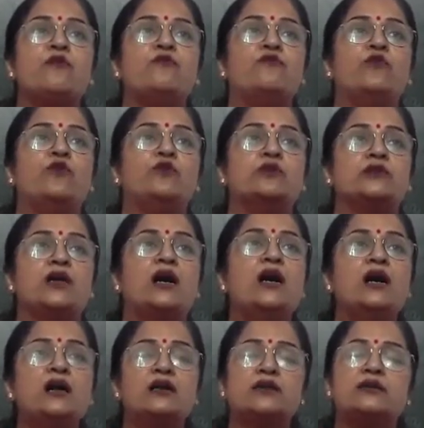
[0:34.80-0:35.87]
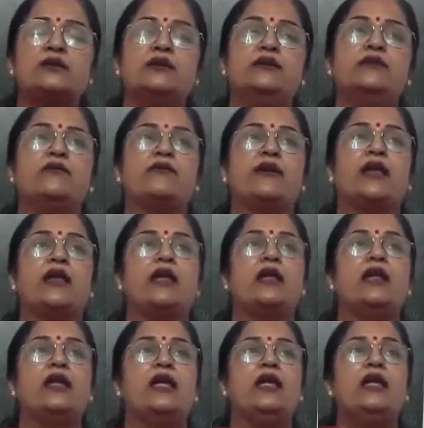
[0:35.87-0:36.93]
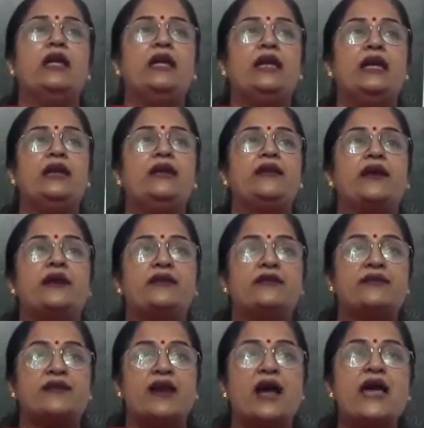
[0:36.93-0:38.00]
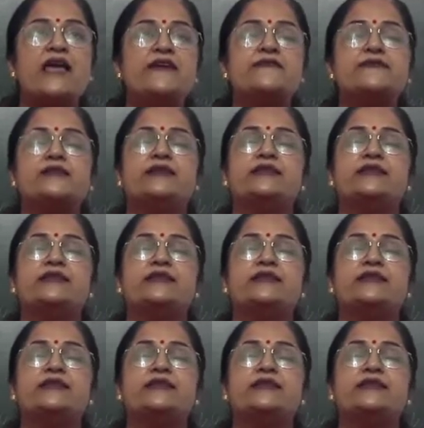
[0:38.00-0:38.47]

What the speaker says: for the country. India derives